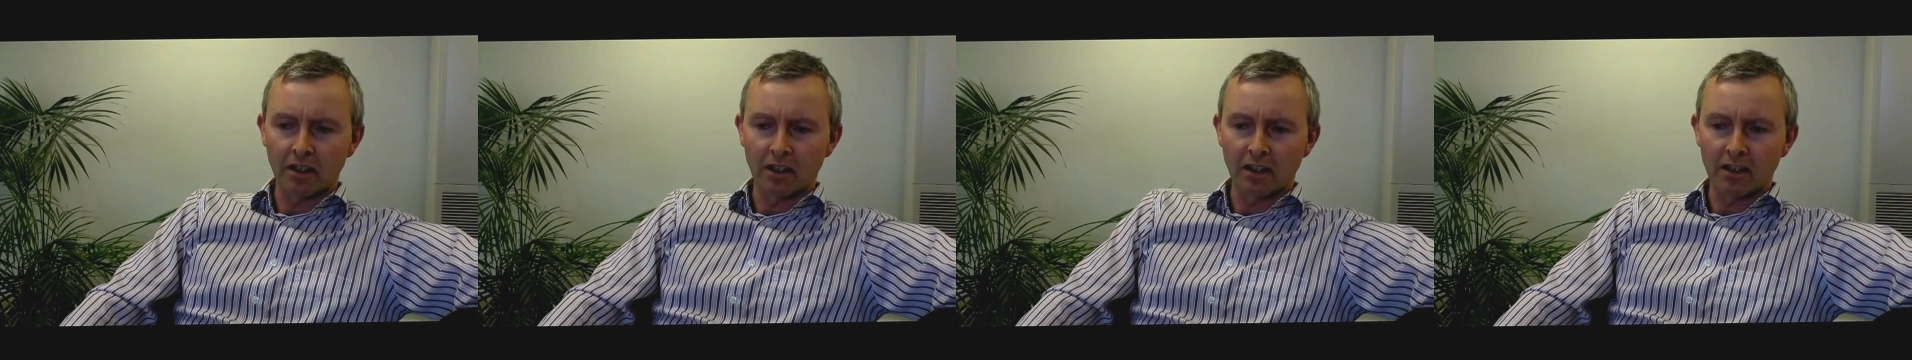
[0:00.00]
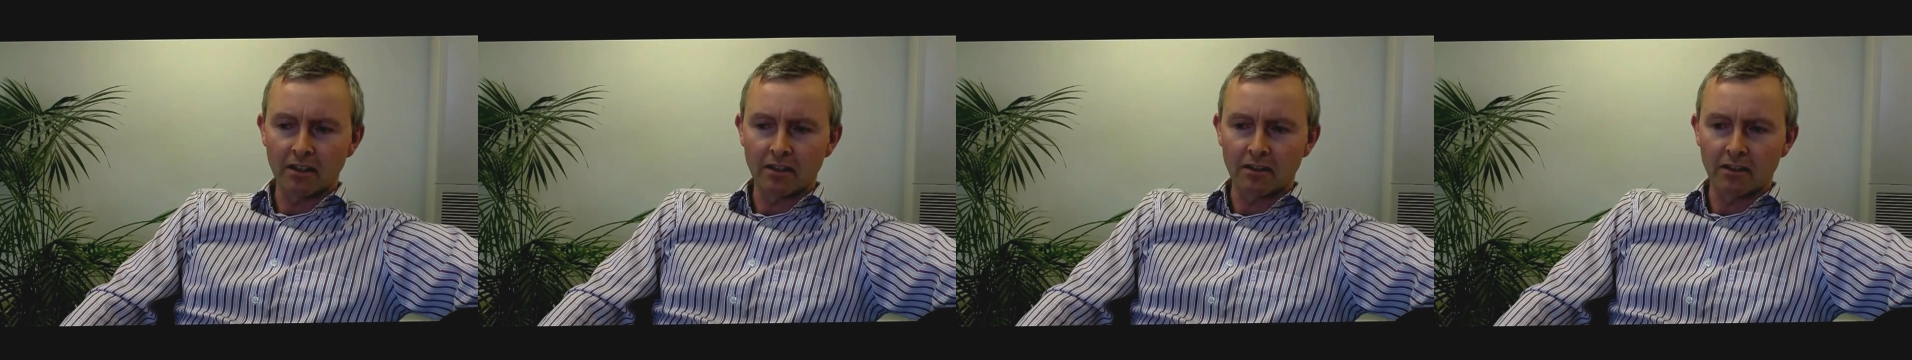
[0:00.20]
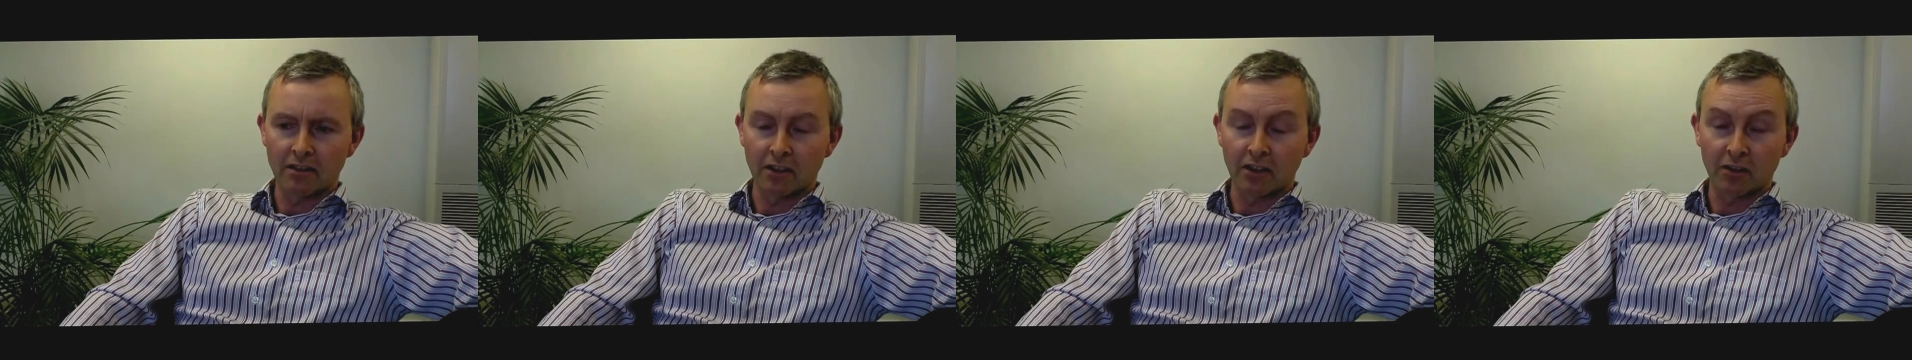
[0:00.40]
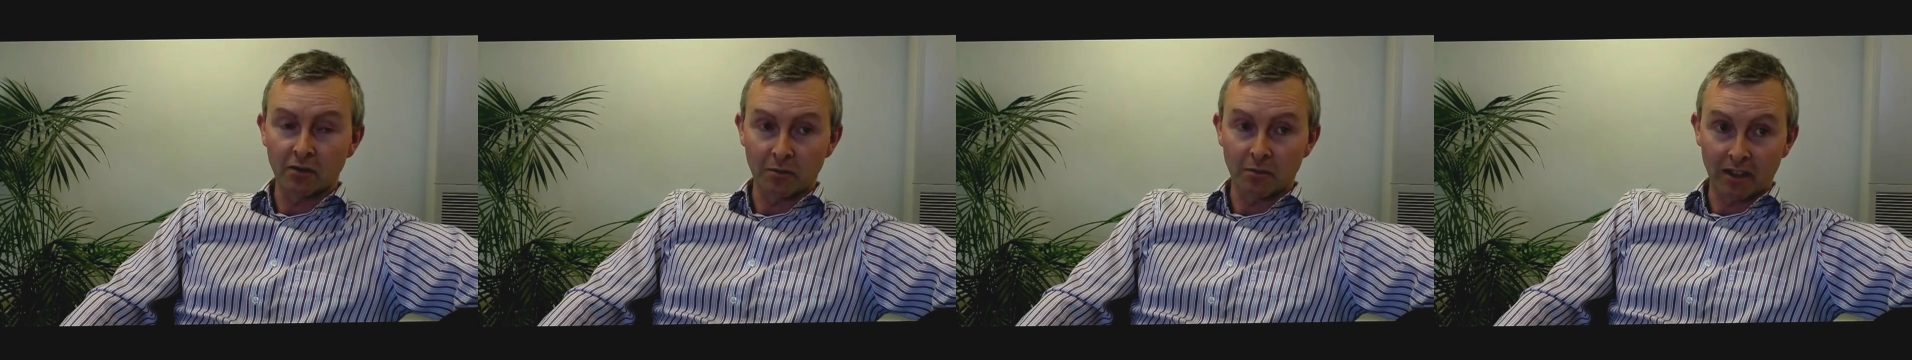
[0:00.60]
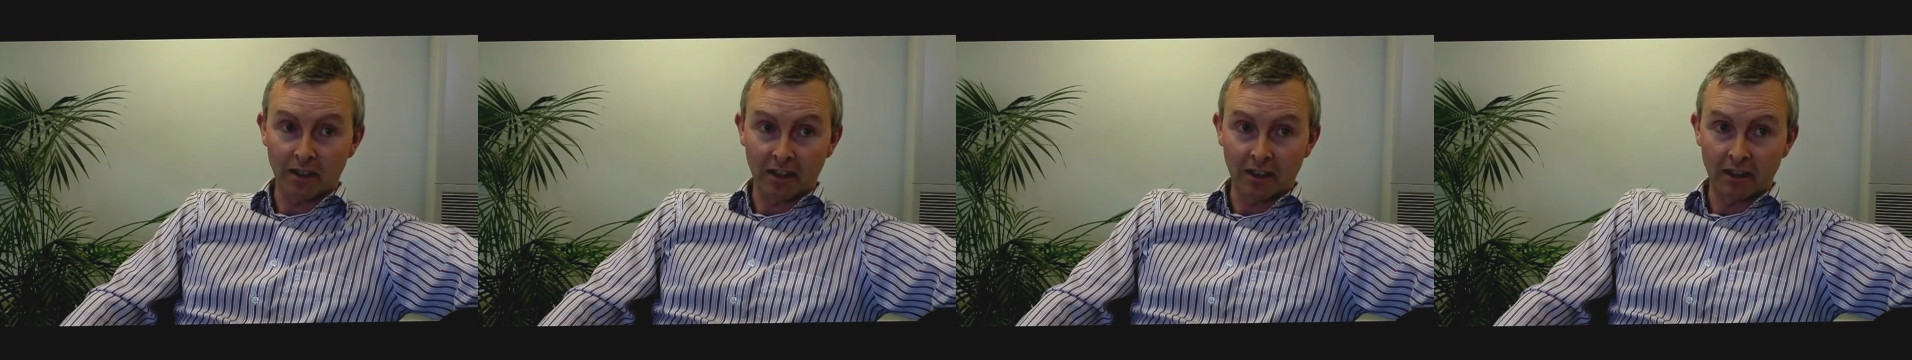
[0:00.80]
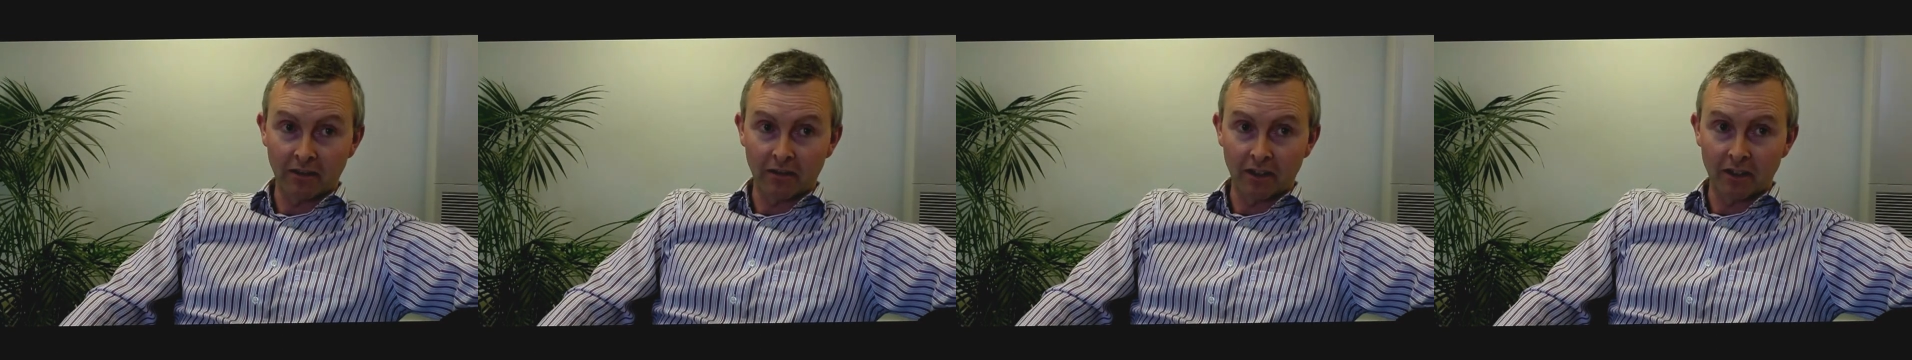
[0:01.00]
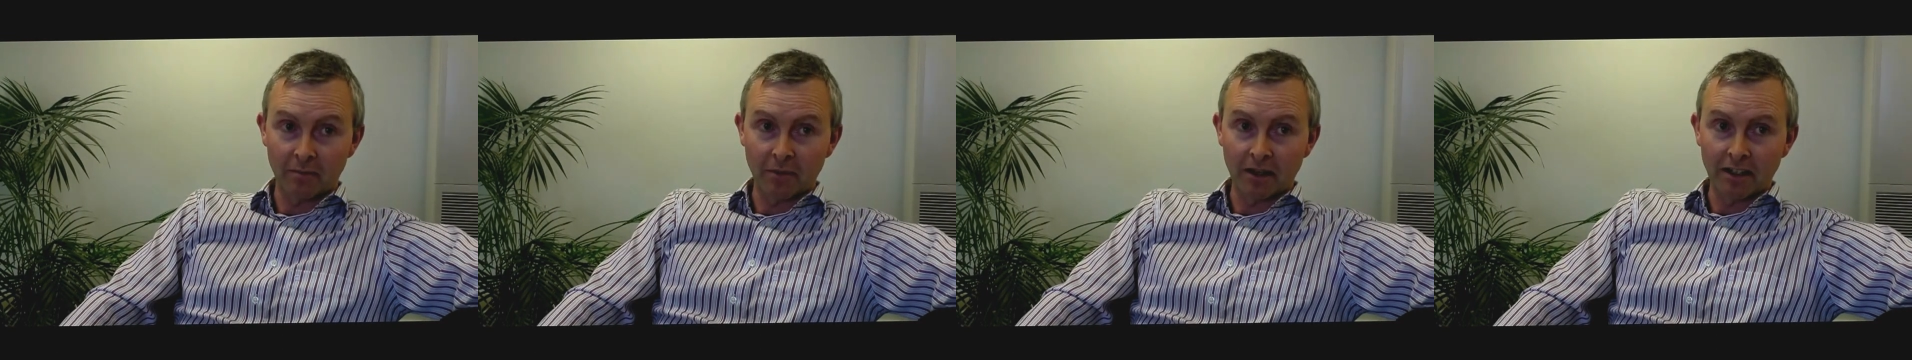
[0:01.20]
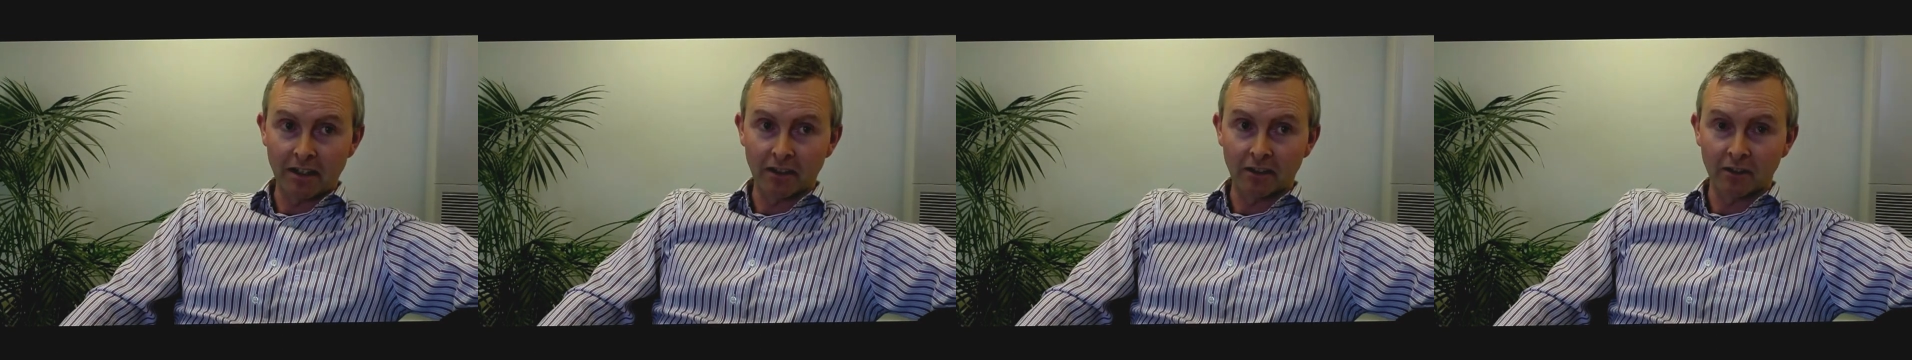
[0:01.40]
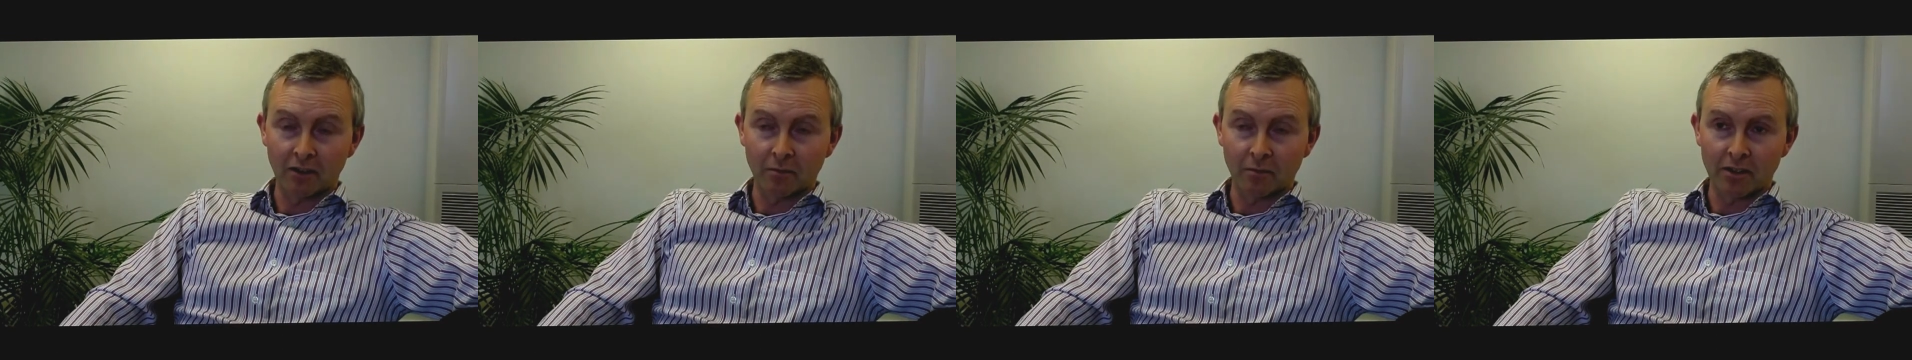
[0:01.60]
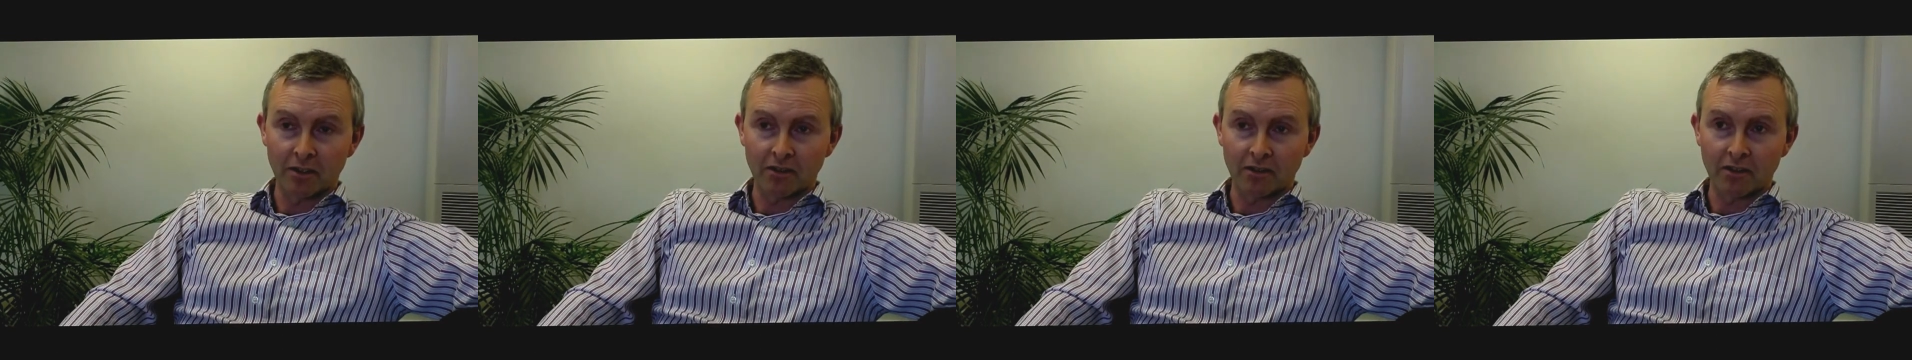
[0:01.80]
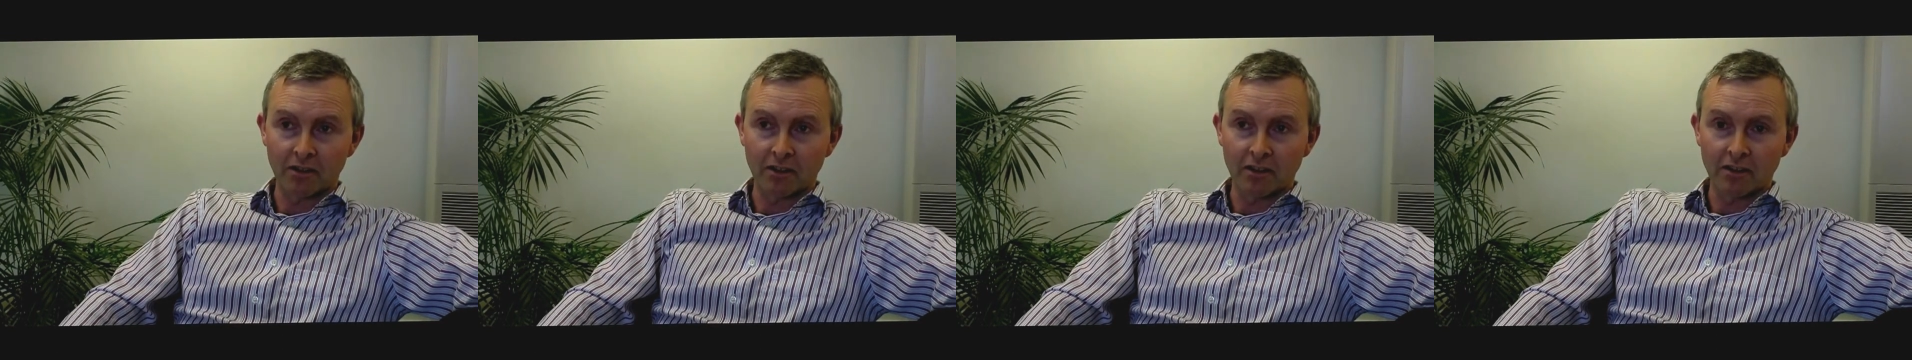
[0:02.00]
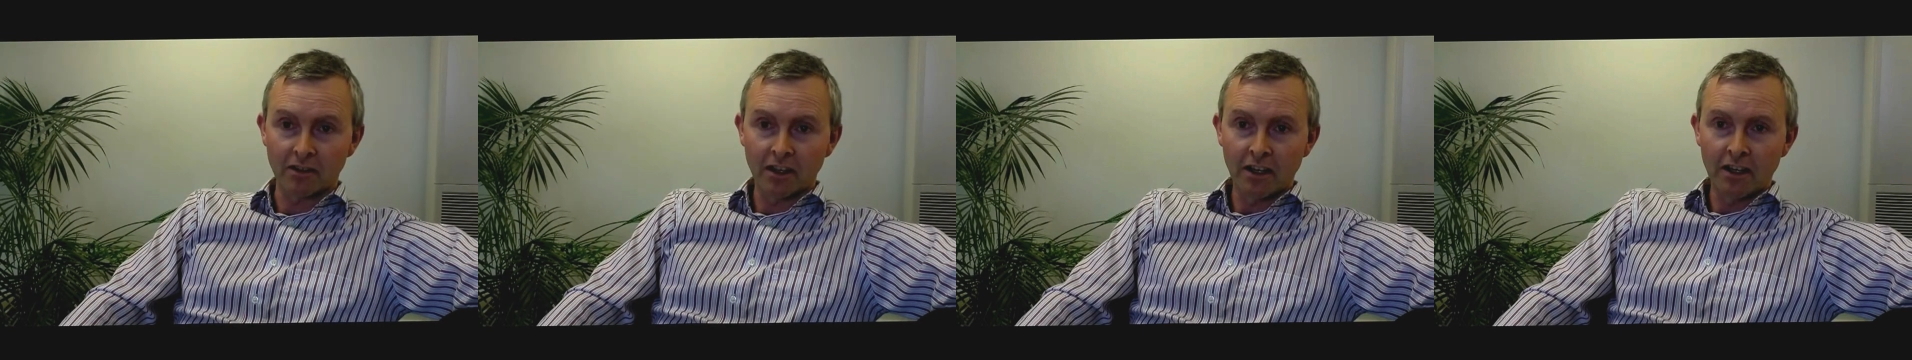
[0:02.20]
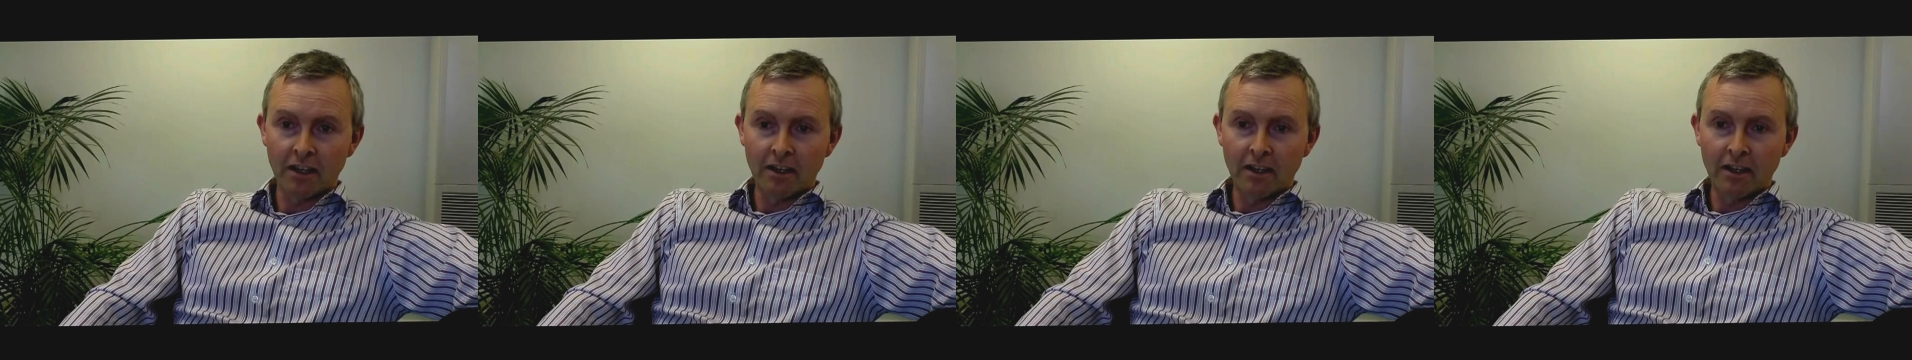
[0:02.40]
at decision-maker level in many local businesses,